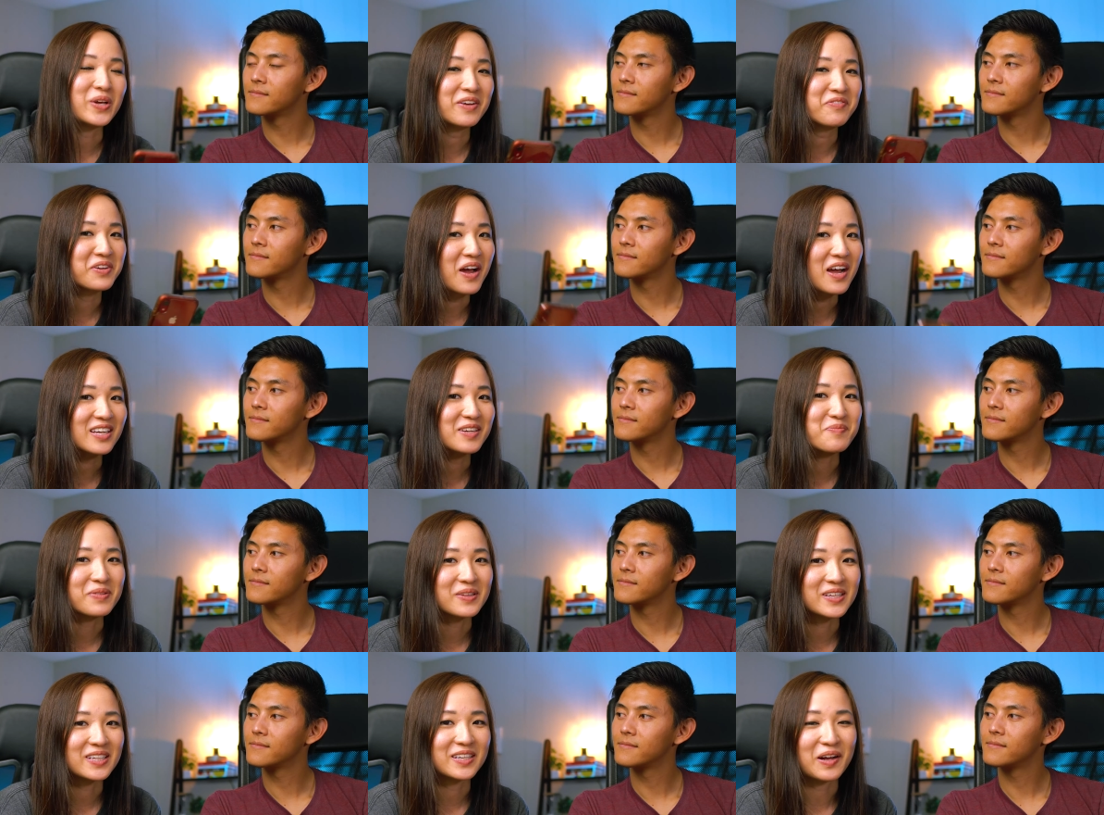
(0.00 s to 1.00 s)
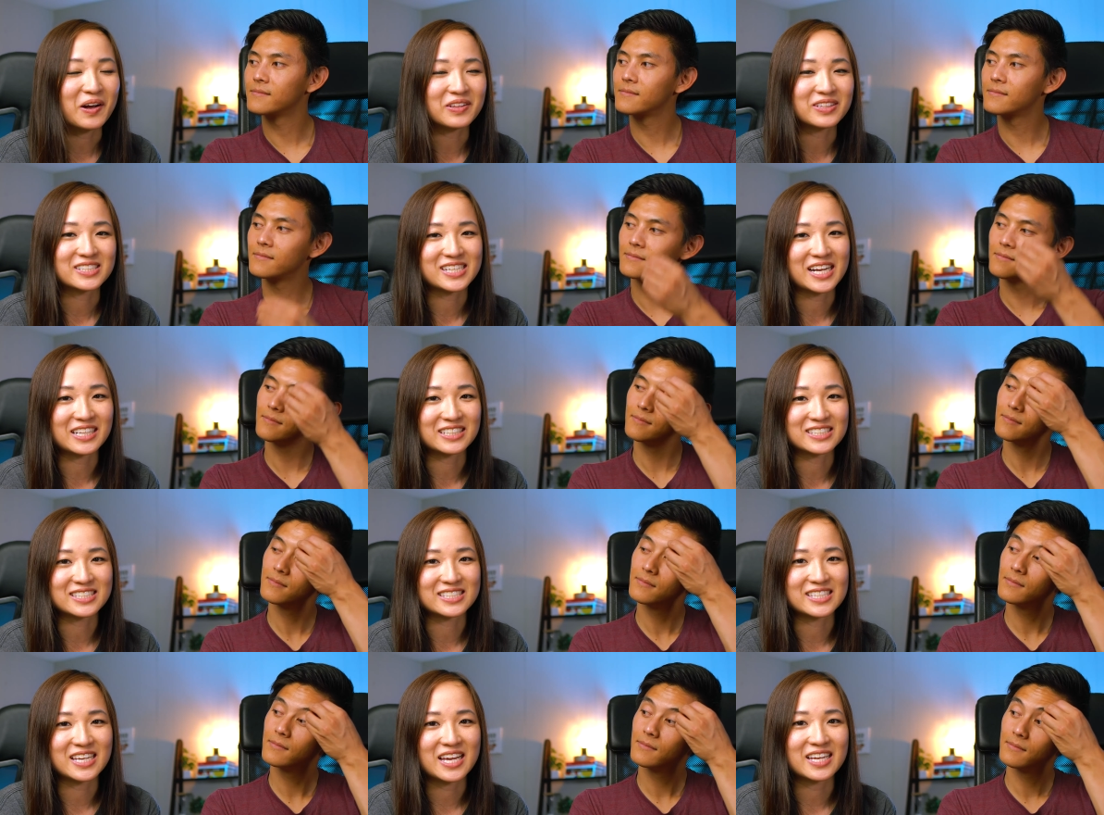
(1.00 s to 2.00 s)
Speaker 1: We have not completed all the
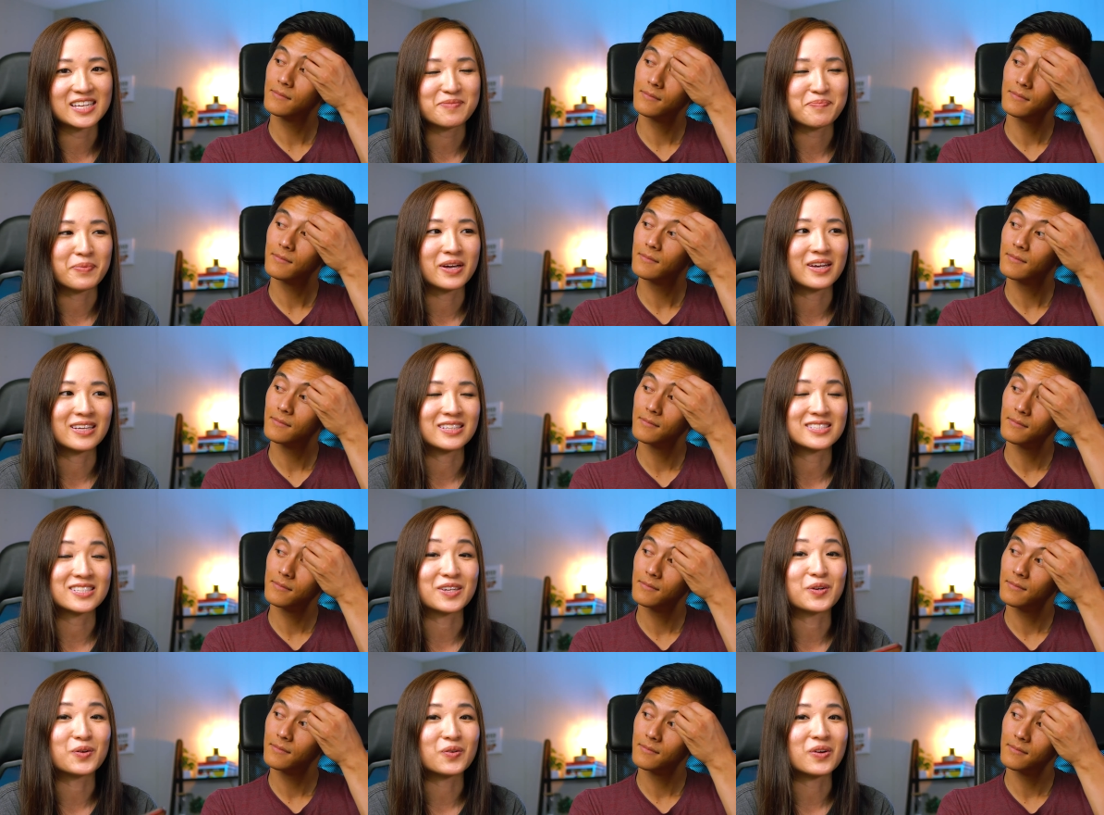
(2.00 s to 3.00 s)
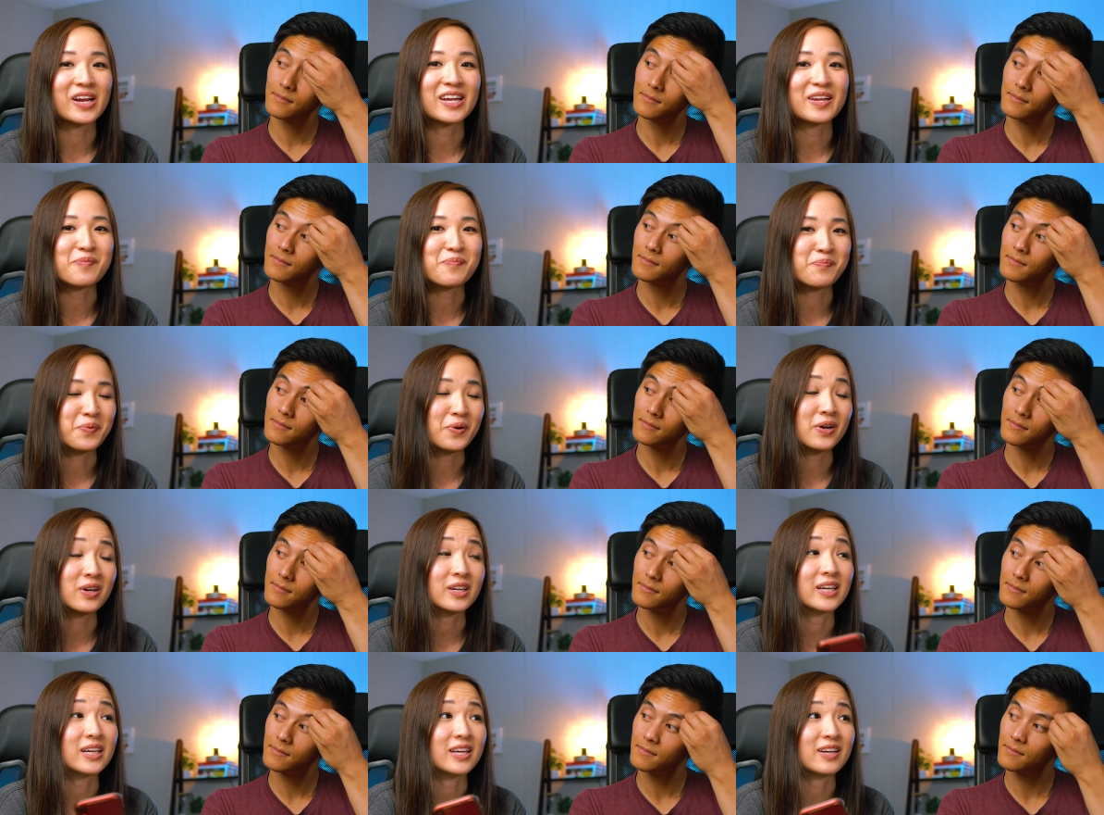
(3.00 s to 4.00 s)
challenges yet, but it's a great
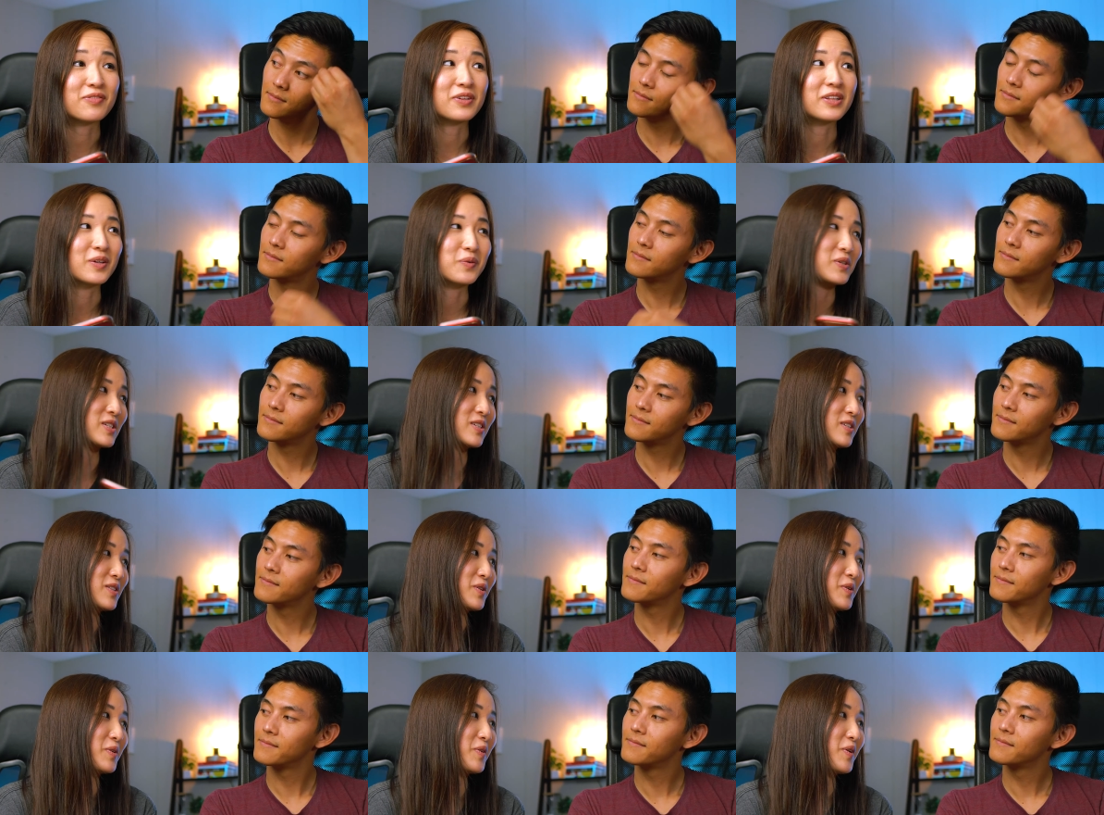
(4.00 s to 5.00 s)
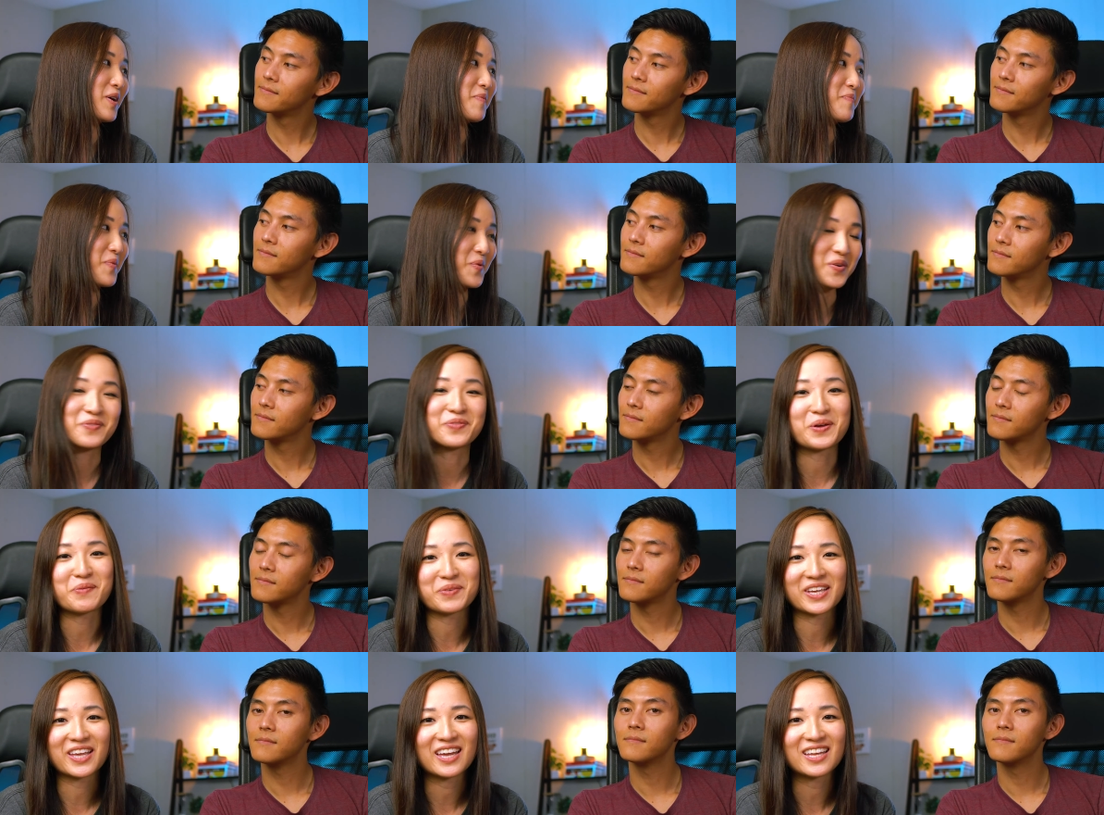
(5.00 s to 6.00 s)
book and I feel like we should do more of
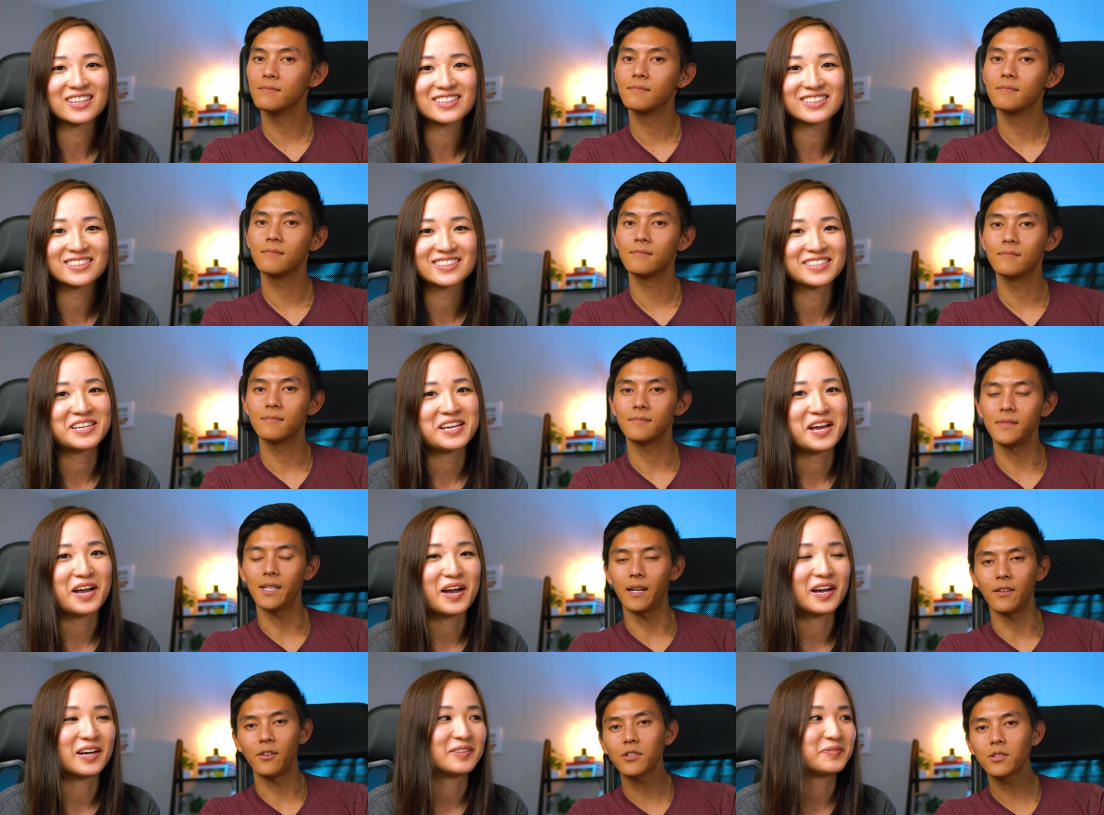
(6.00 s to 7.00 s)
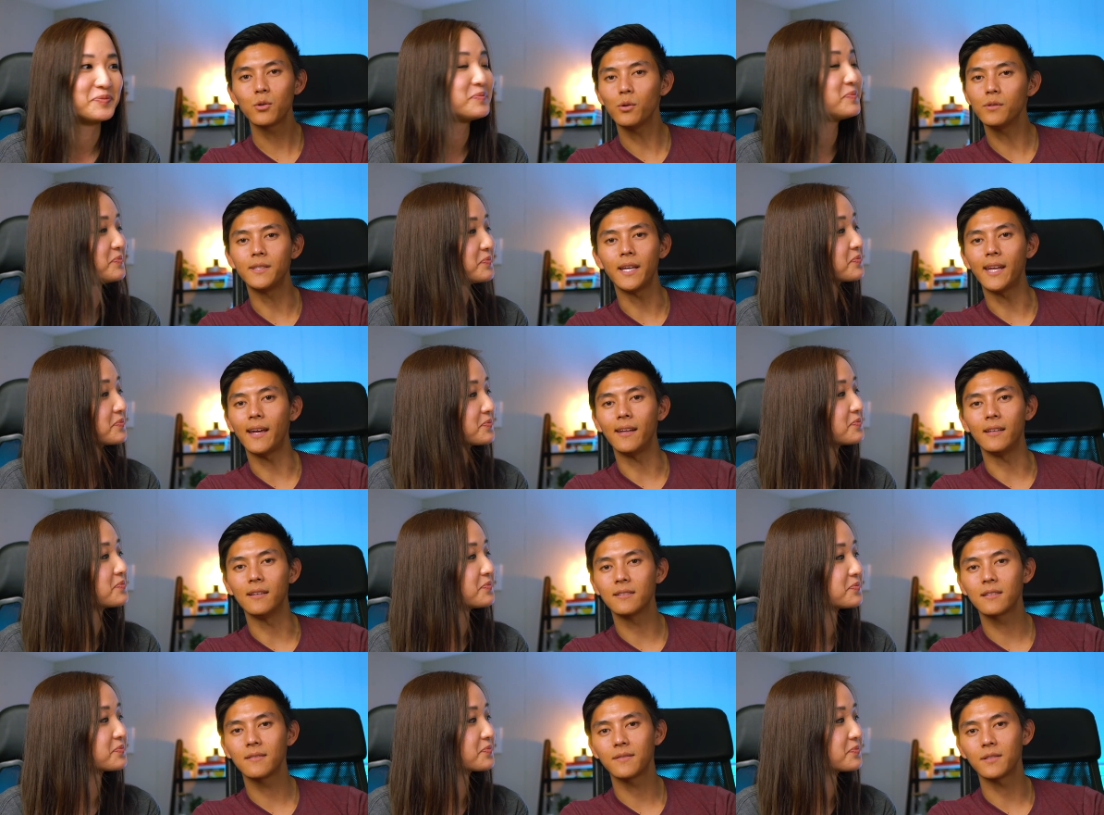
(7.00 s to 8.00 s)
them again.
Speaker 2: Yeah, they're just cool date ideas.